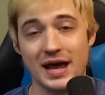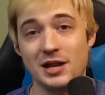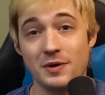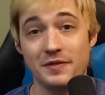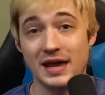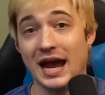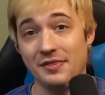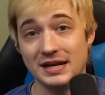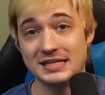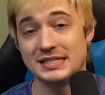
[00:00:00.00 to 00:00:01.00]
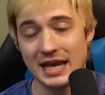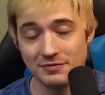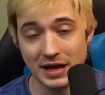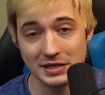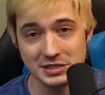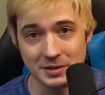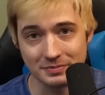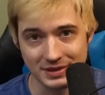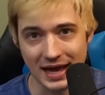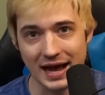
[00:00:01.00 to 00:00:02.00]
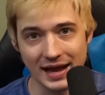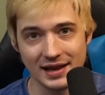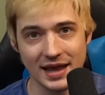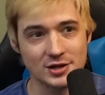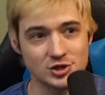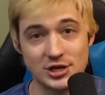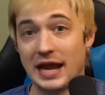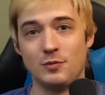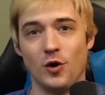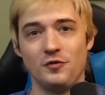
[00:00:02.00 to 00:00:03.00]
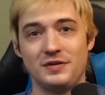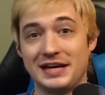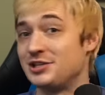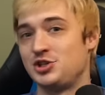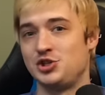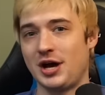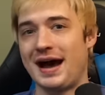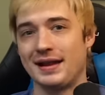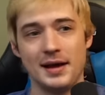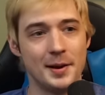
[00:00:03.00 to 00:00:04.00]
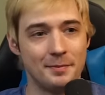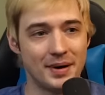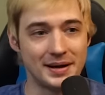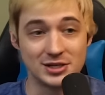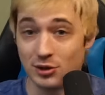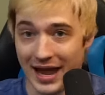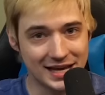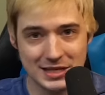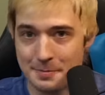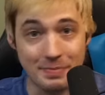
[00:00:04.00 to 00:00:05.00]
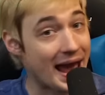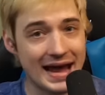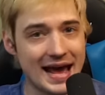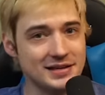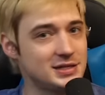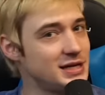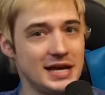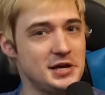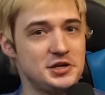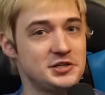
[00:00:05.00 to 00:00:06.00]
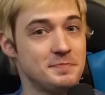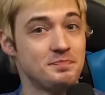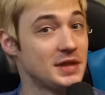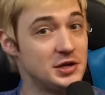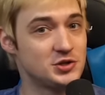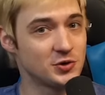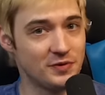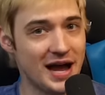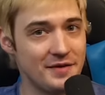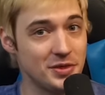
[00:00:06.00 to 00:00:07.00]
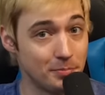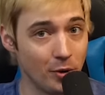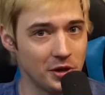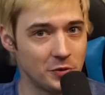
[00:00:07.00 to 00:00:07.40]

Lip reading: anyway, the guy that he saved ends up dying and Shane Wolf gets shot, but like the badass he is, he survived the bullet